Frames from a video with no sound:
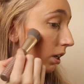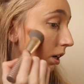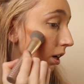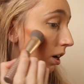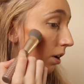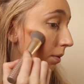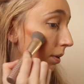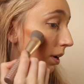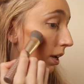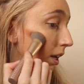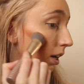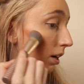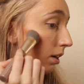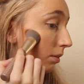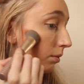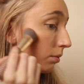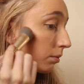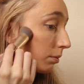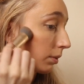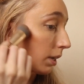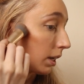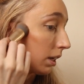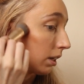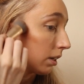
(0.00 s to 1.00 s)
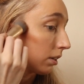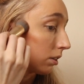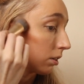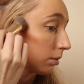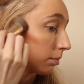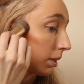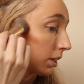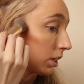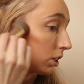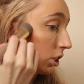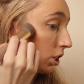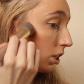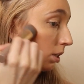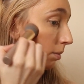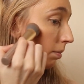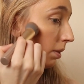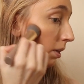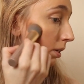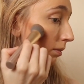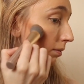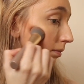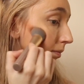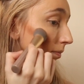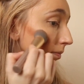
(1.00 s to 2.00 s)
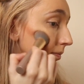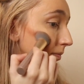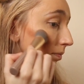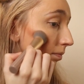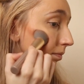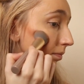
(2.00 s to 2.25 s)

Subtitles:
gonna go in right under my cheekbone